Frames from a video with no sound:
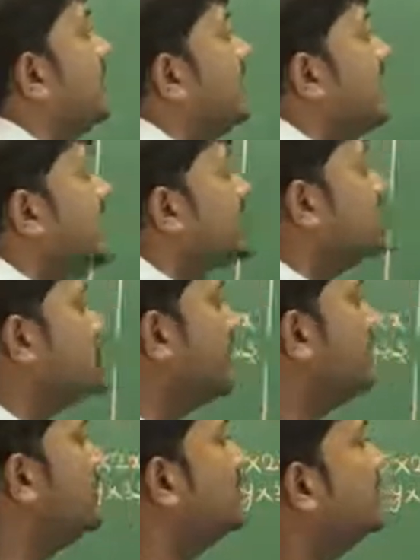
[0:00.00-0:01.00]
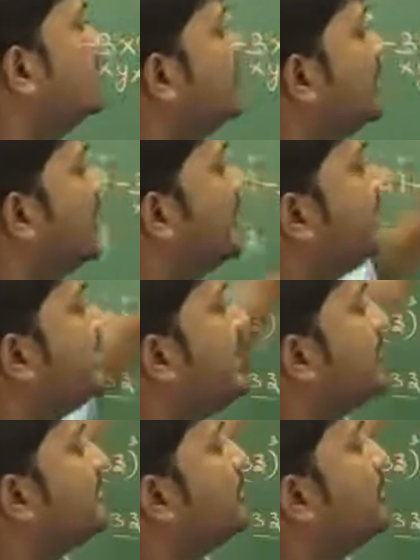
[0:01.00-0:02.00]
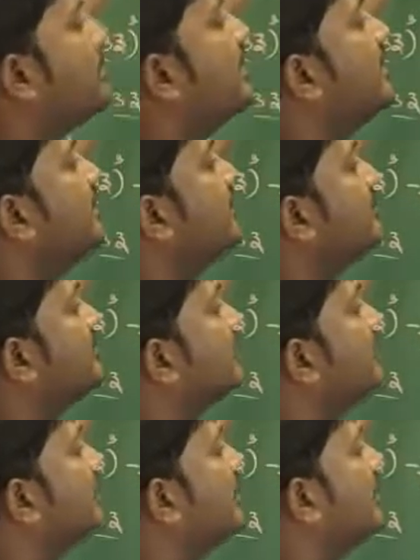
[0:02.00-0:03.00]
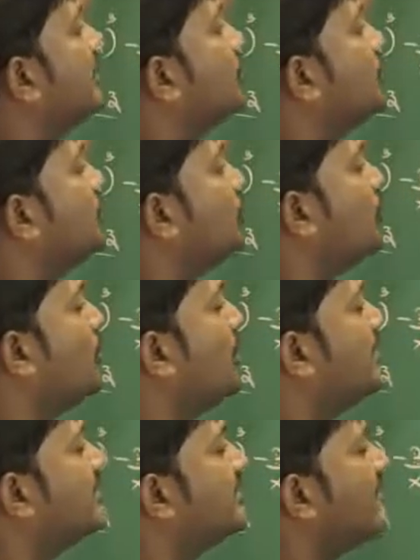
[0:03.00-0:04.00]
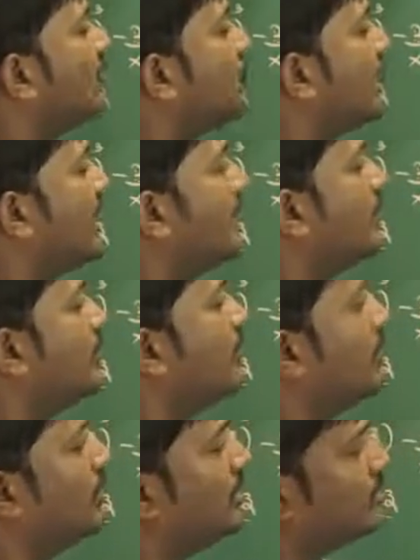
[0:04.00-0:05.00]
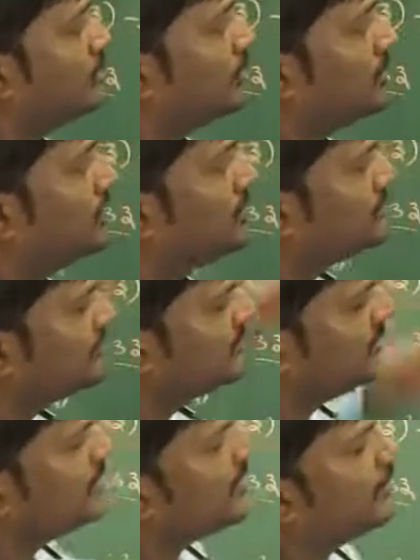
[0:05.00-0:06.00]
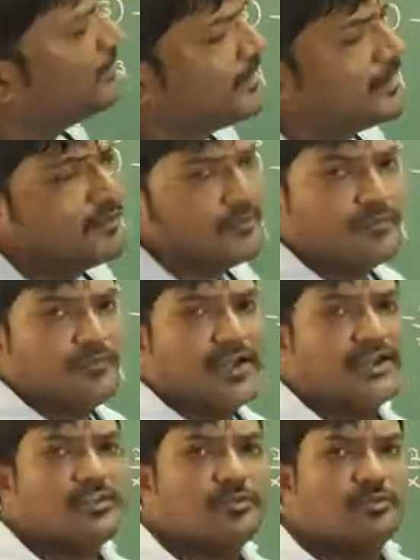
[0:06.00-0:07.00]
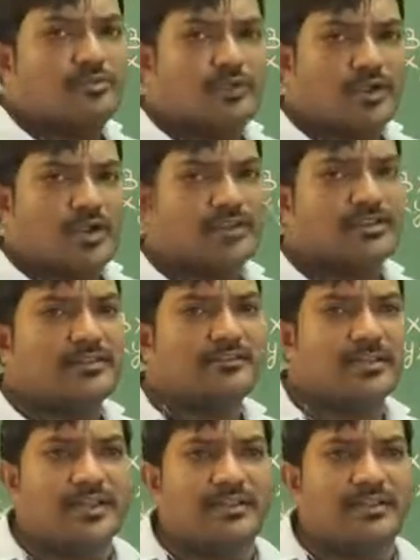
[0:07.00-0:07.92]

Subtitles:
Next one is x minus 2 by 3y whole cube. Yeah, when you look at this,